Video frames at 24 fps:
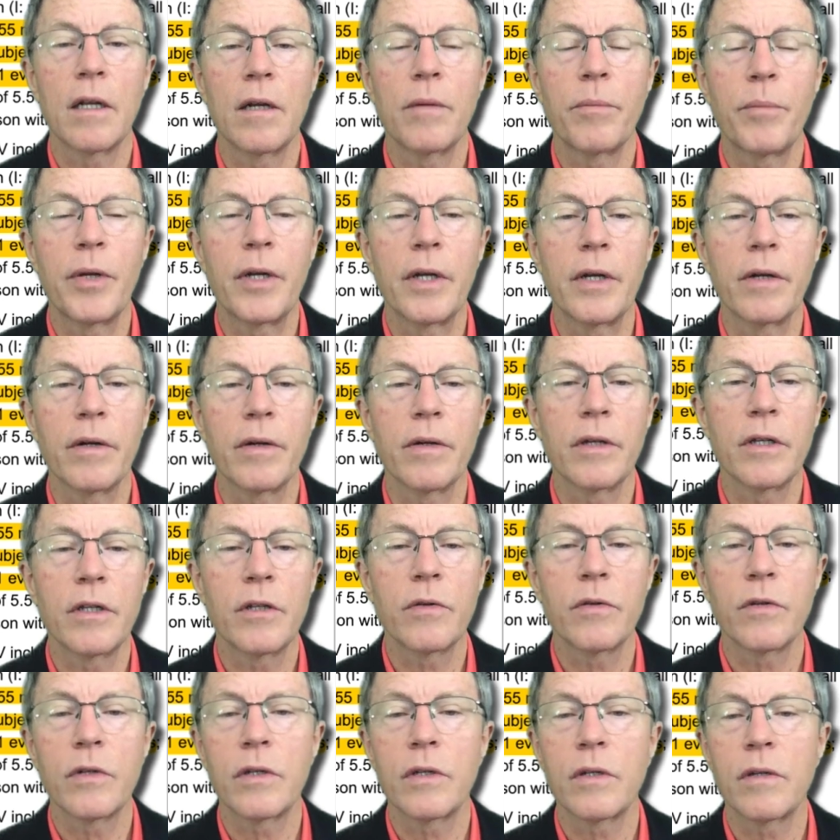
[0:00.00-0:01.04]
up here. This
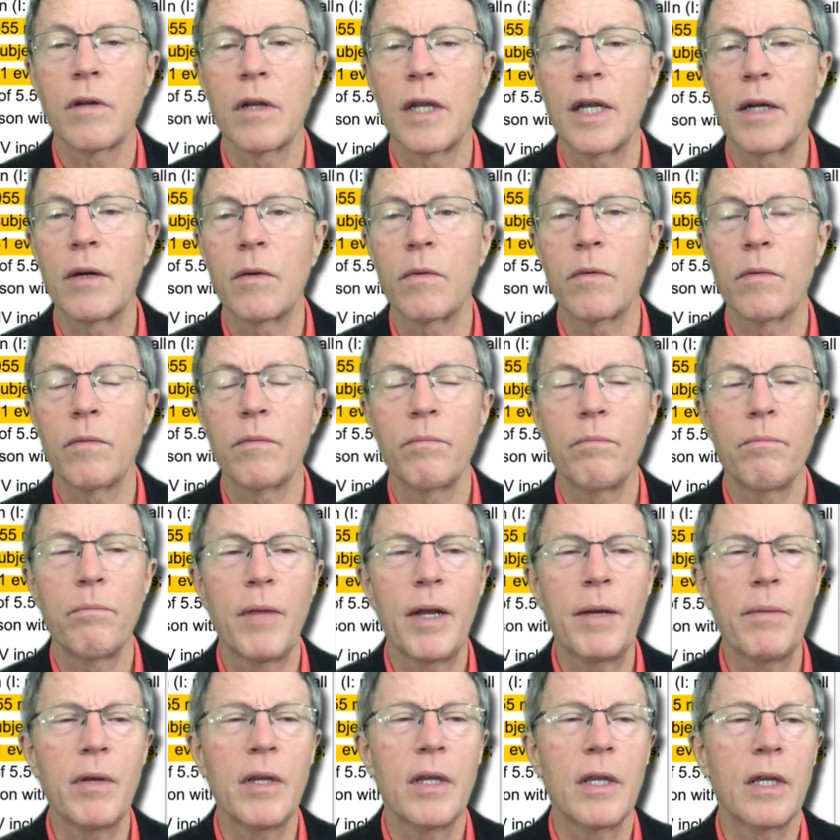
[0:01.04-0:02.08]
was like
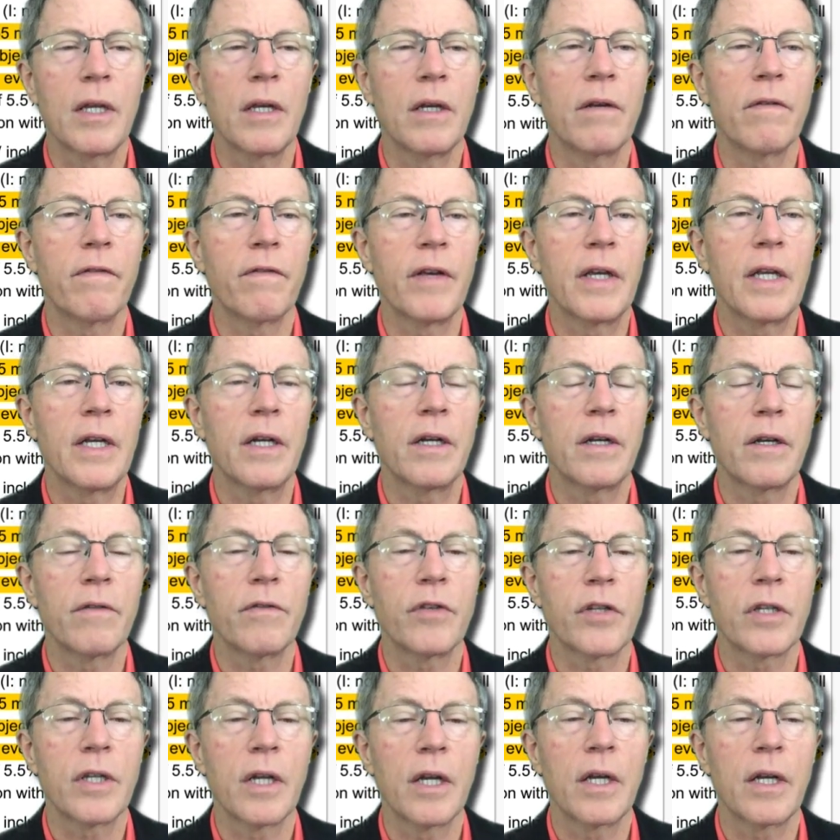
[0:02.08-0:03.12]
maybe the definitive
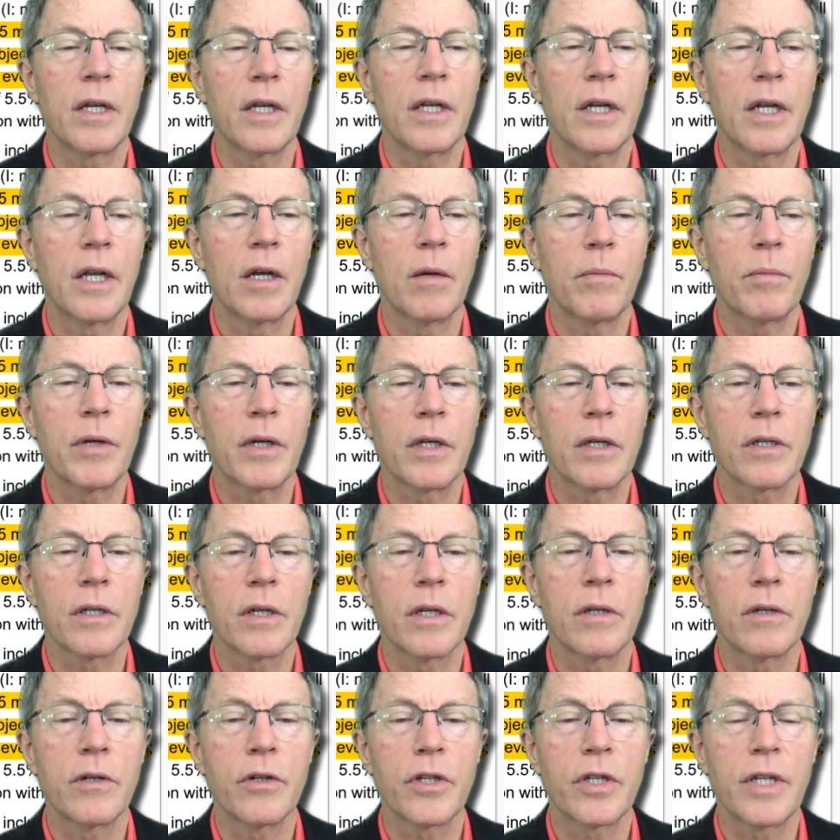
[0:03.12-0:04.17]
study in helping us
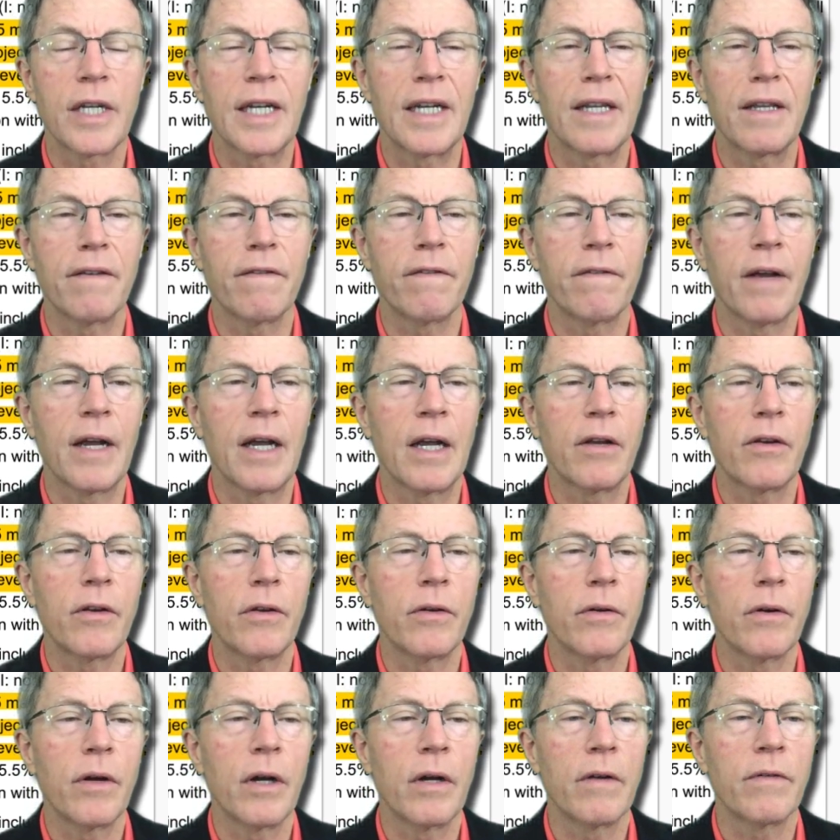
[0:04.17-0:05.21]
understand the
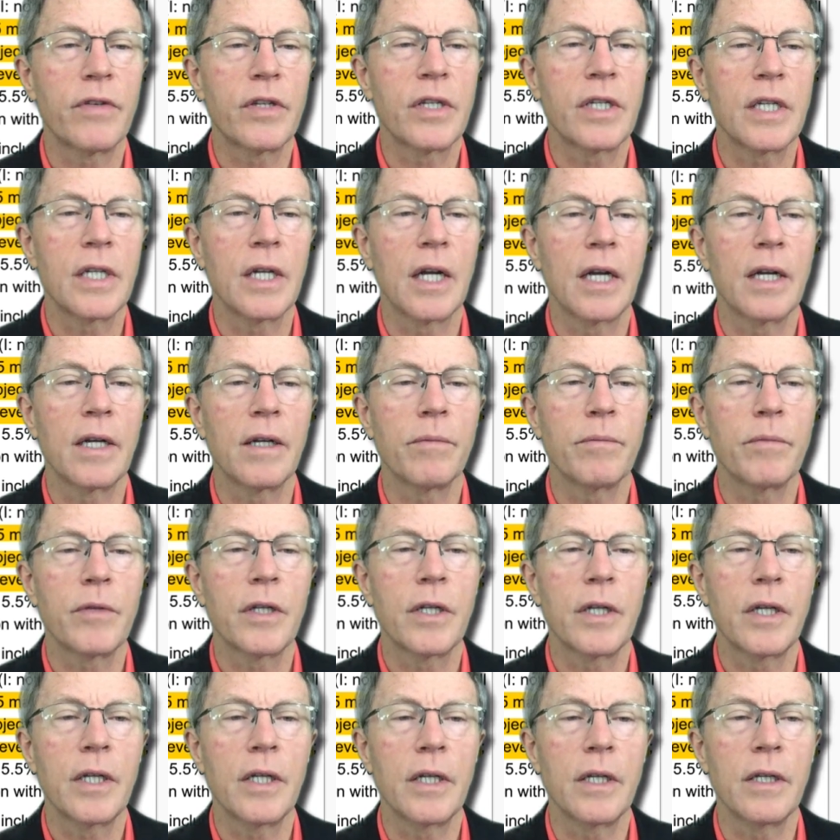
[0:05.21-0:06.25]
value of
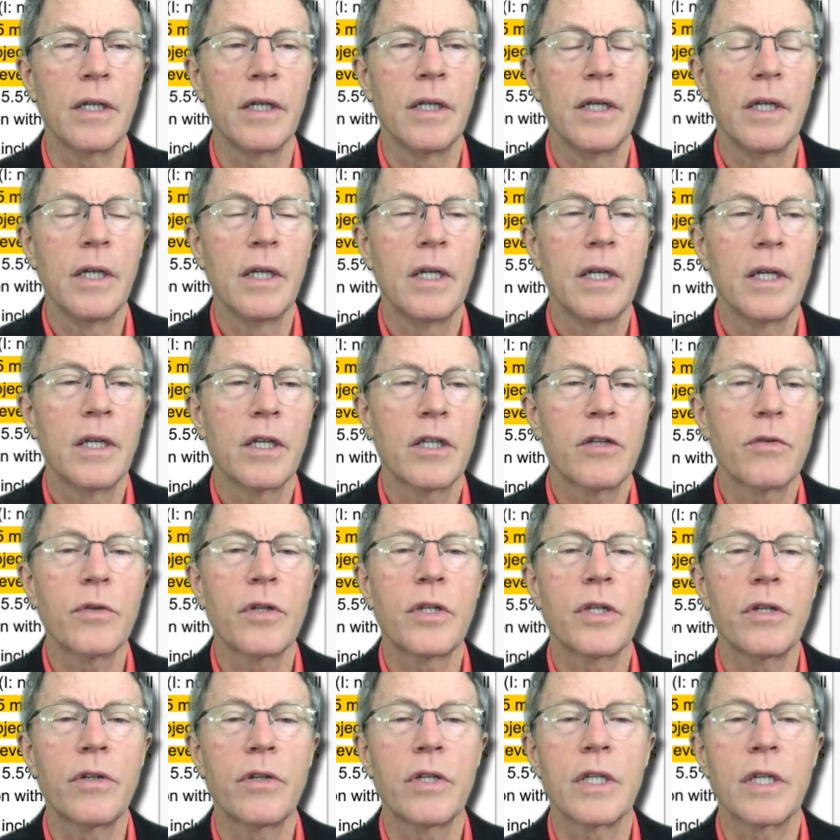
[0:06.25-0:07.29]
CIMT. This
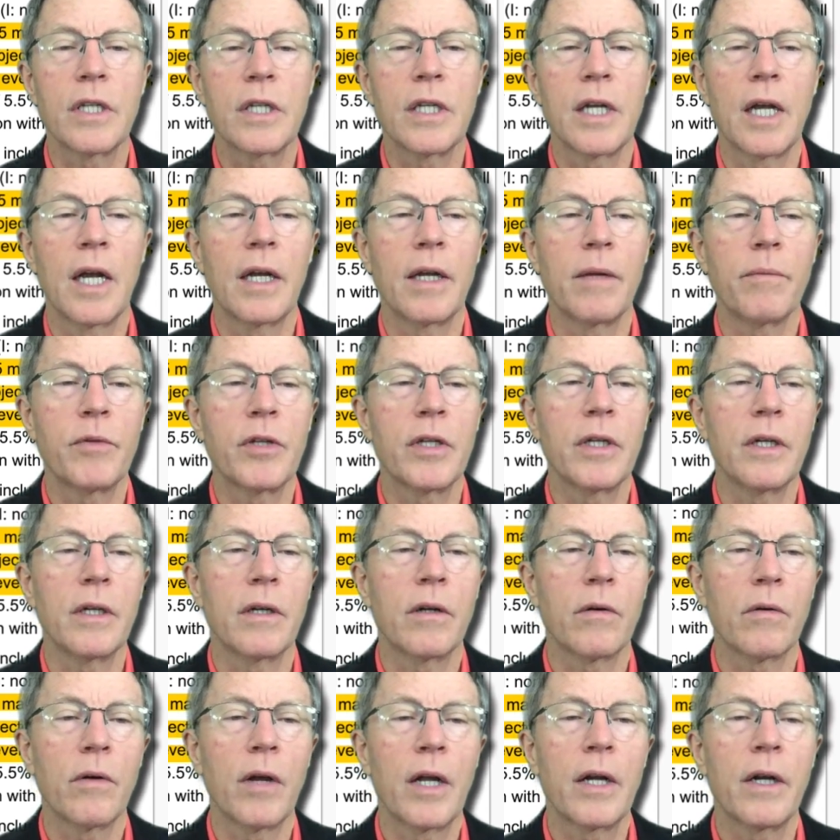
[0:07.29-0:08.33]
was using CIMT,
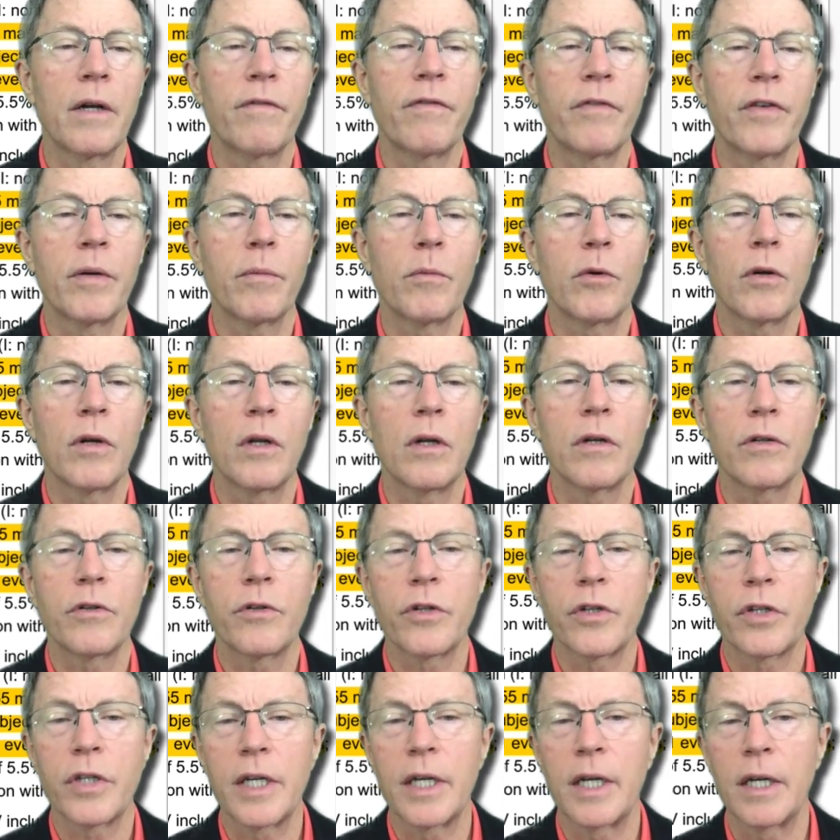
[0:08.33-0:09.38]
carotid femoral
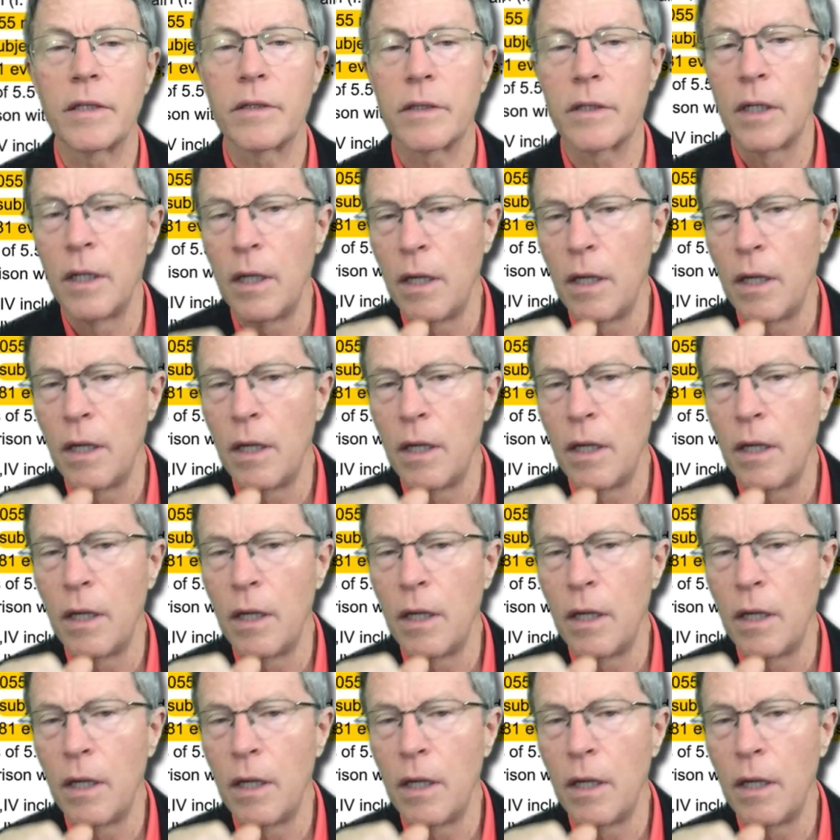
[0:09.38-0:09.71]
ultrasound,